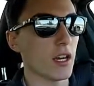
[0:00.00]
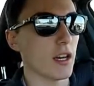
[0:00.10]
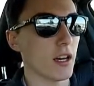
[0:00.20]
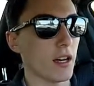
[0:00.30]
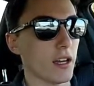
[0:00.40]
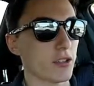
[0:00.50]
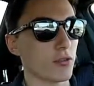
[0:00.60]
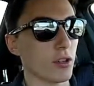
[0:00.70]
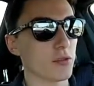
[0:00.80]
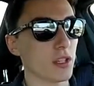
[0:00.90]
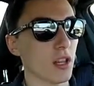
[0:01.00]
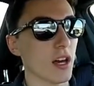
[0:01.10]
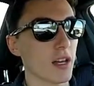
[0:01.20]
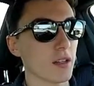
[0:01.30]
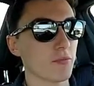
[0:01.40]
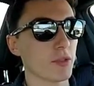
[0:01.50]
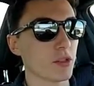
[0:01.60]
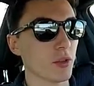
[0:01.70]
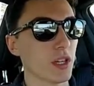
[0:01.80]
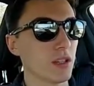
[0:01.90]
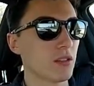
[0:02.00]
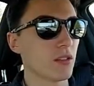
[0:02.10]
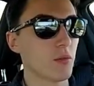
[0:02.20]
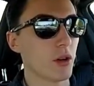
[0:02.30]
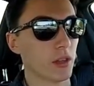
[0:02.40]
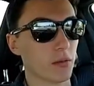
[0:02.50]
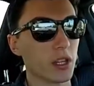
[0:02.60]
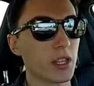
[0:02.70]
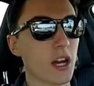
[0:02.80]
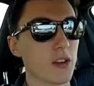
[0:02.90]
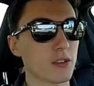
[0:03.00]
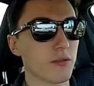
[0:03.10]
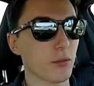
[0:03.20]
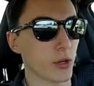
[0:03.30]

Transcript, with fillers: Uh, it drones a lot between about 3,000,